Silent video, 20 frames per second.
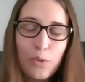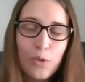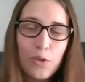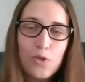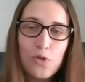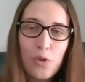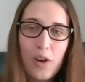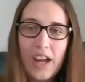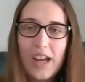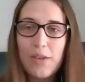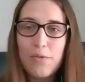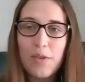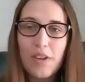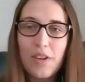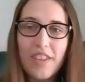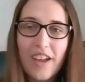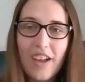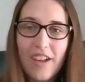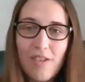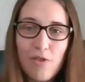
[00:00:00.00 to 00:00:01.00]
trade
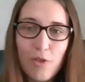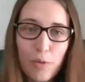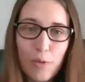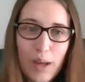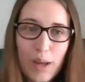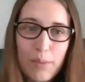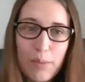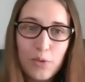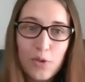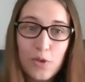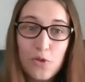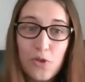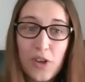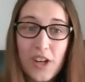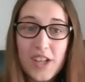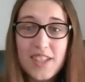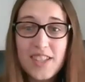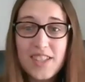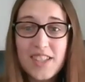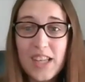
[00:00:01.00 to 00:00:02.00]
with us or be able to
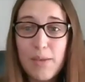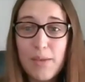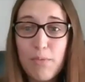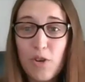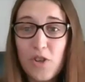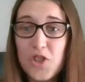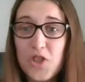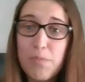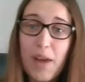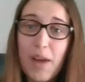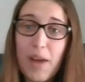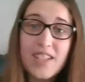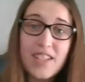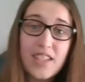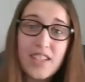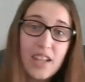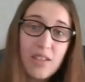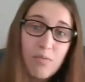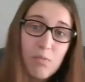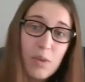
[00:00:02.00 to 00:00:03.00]
trust us anymore. And
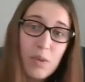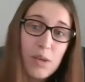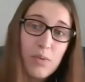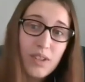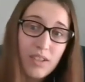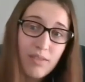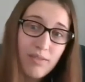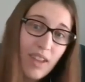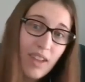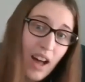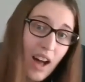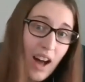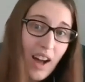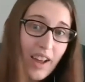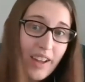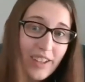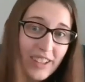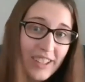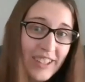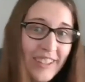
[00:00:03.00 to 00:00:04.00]
Japan's like, we will.
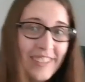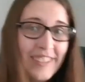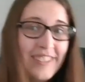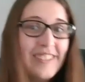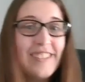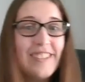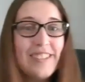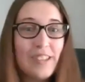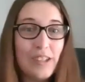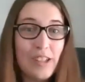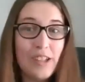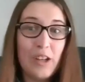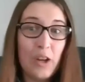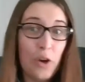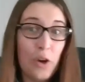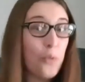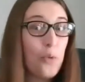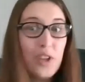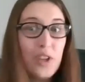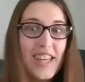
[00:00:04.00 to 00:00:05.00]
Hi.
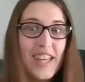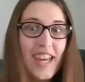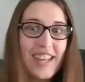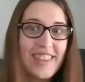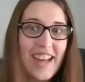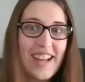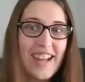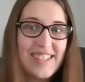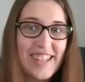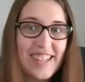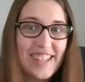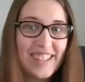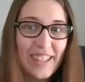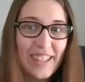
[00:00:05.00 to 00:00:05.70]
We'll take that deal